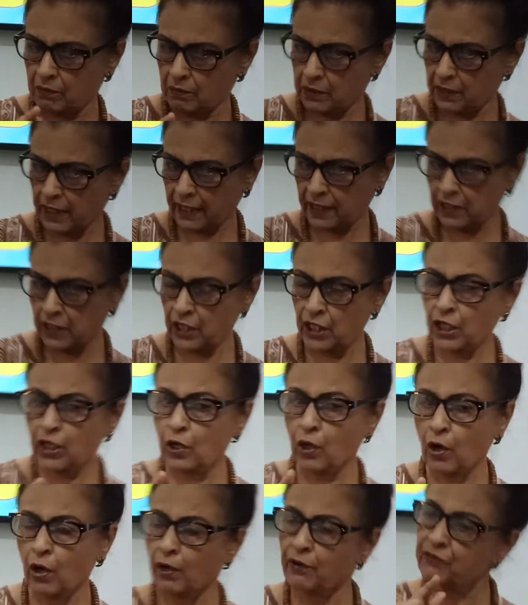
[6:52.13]
technique
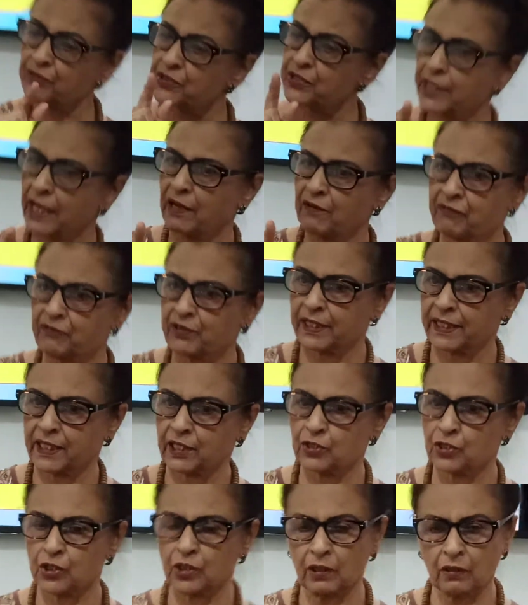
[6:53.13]
of
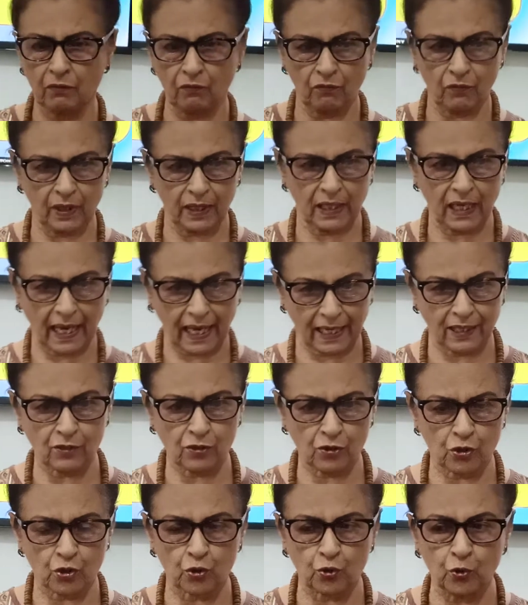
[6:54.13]
self-correction. One
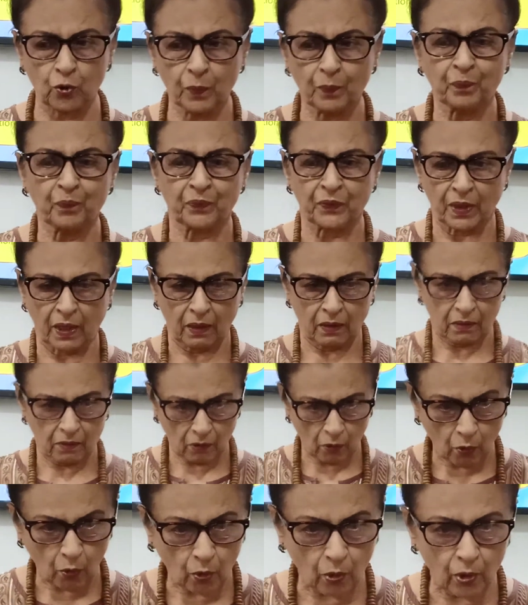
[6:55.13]
has to
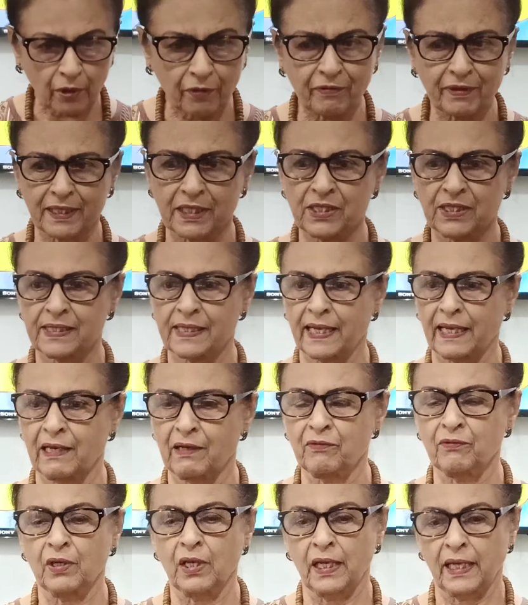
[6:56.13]
hold oneself
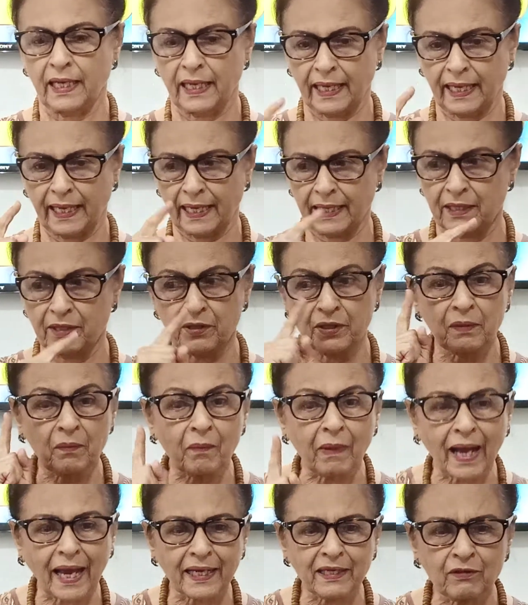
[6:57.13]
and
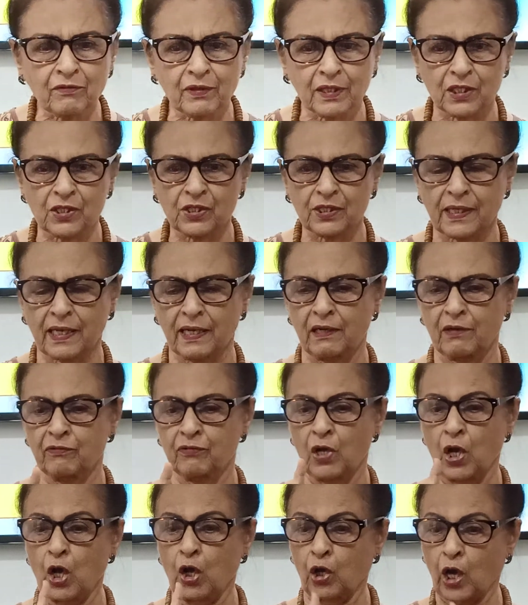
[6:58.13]
remind oneself,
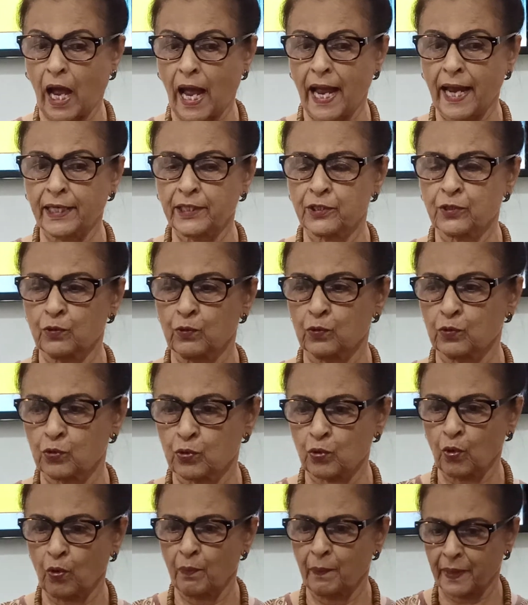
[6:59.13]
I took
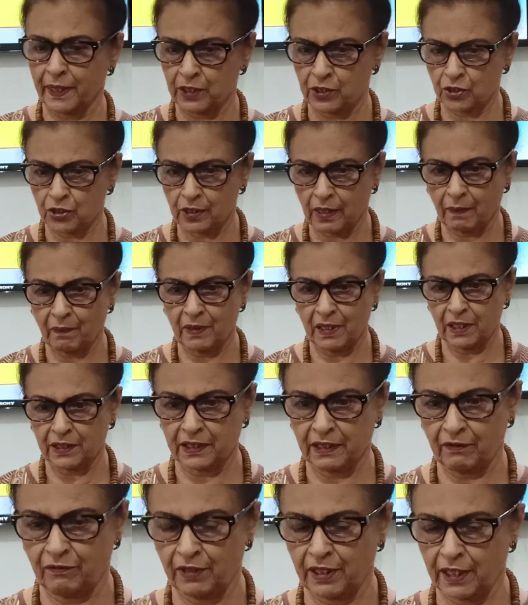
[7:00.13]
so much trouble
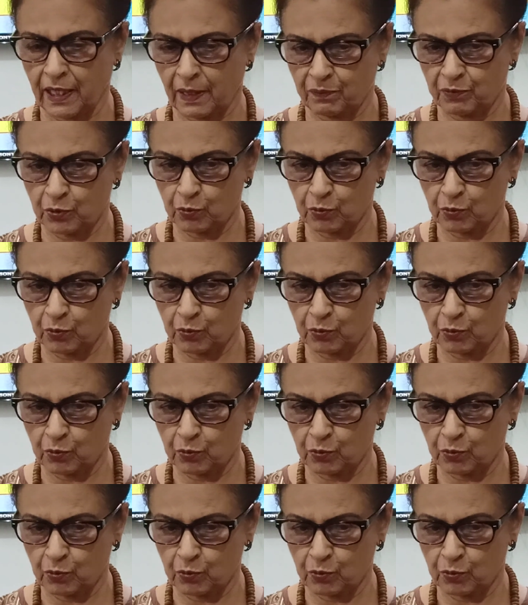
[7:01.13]
giving up